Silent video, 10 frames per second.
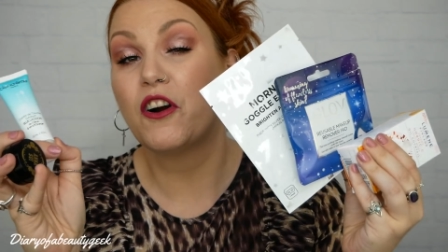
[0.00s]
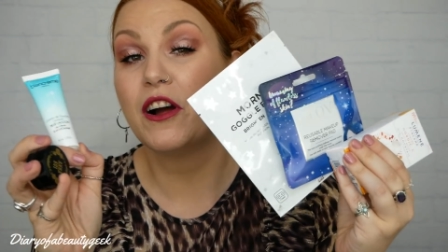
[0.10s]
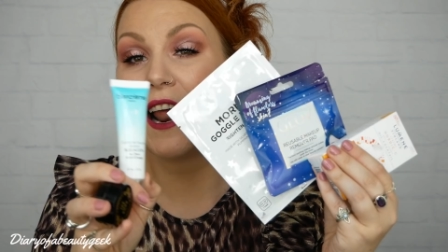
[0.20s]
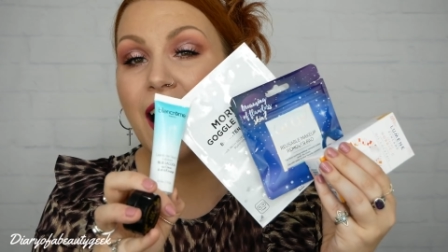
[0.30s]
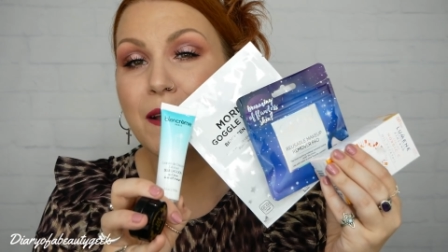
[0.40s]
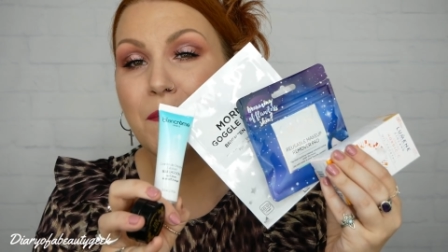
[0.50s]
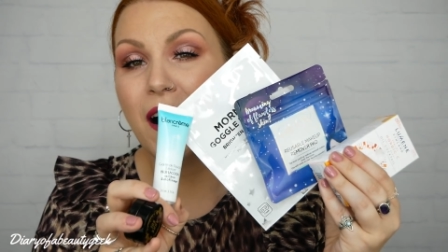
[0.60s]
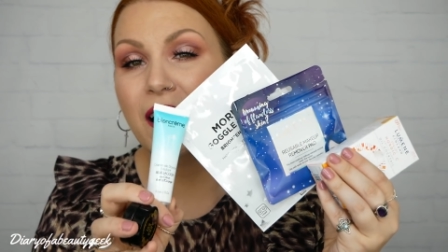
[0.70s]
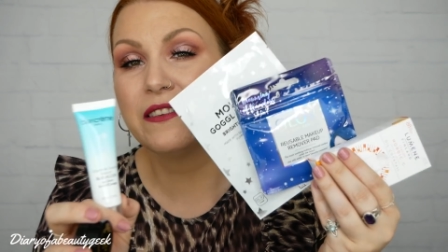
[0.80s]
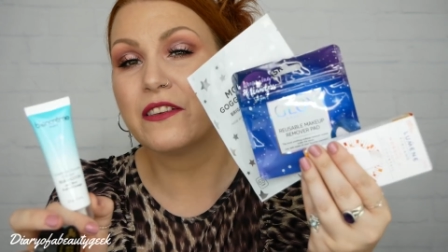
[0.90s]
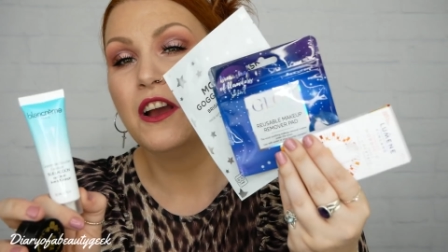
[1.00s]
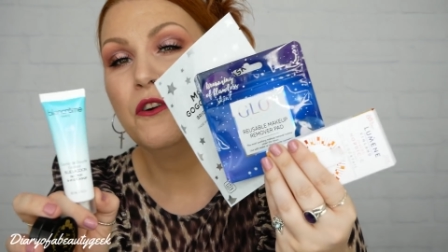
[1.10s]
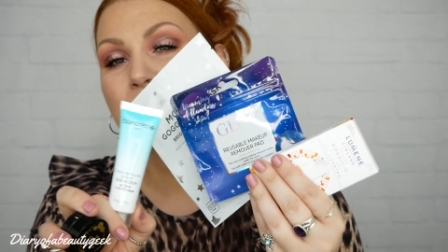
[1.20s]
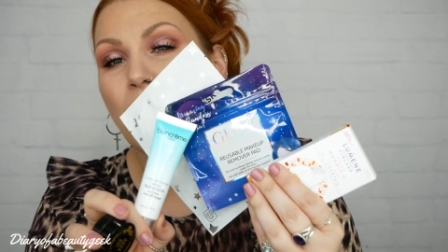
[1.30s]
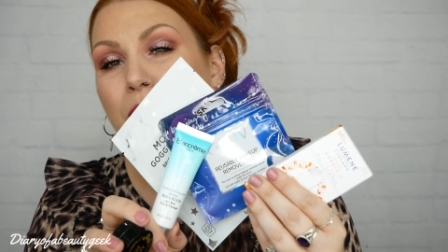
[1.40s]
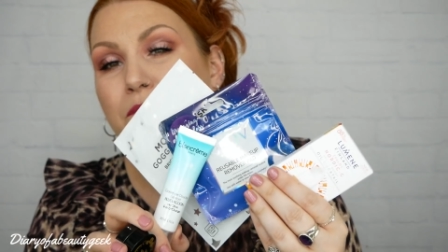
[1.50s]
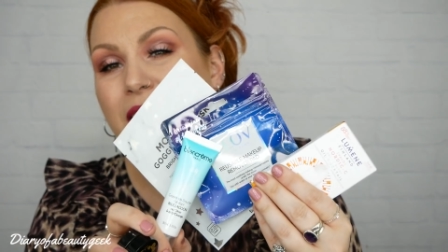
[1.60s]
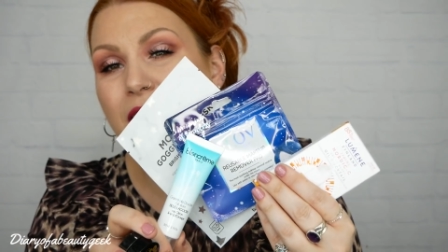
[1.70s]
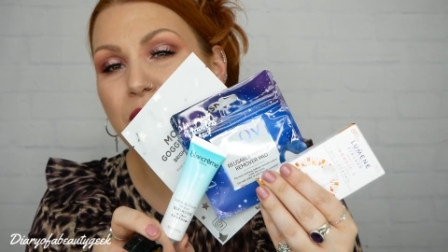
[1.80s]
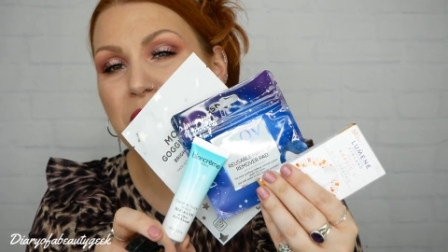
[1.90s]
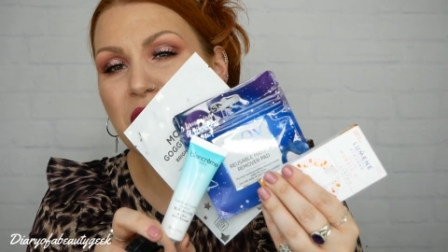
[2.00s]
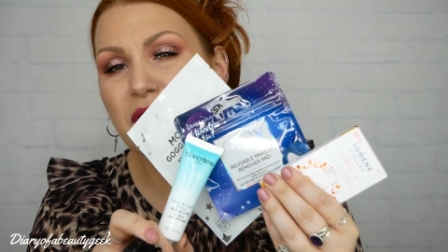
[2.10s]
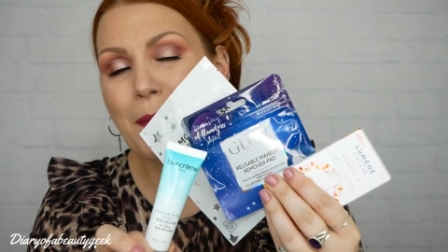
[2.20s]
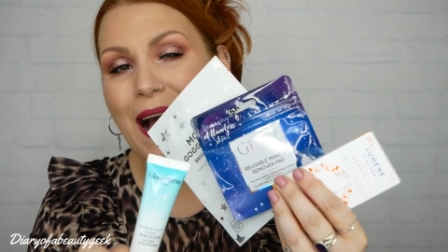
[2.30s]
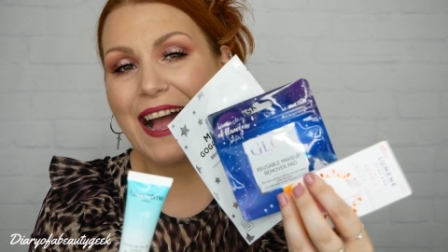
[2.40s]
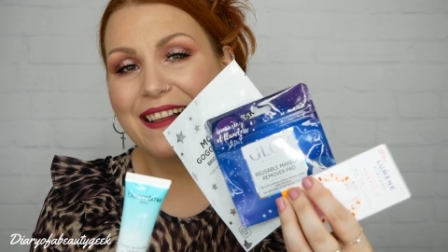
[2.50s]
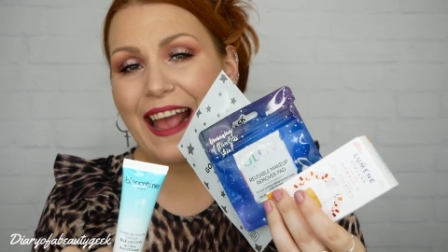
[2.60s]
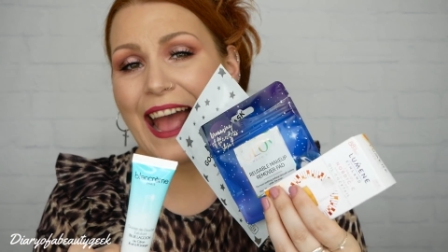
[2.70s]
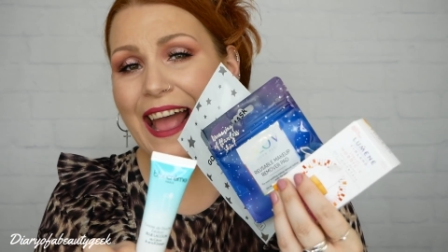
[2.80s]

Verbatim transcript: We've got an eye mask. We've got a makeup remover pad.